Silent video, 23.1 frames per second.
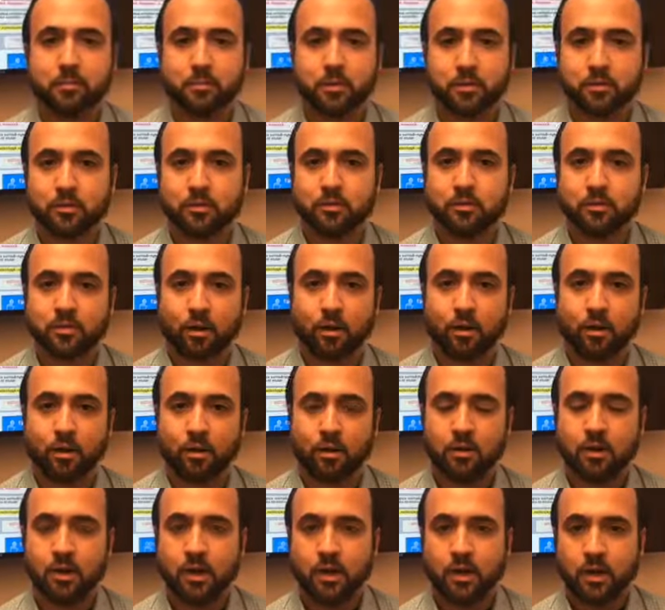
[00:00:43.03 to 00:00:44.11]
bills
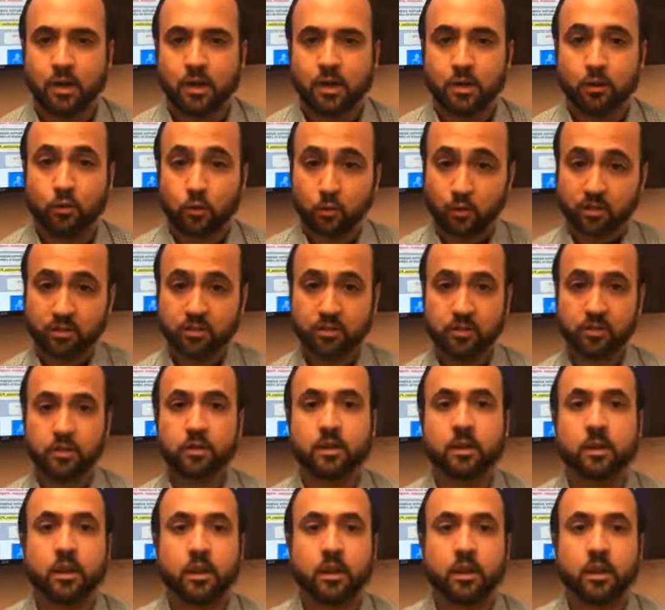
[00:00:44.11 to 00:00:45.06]
are increasing,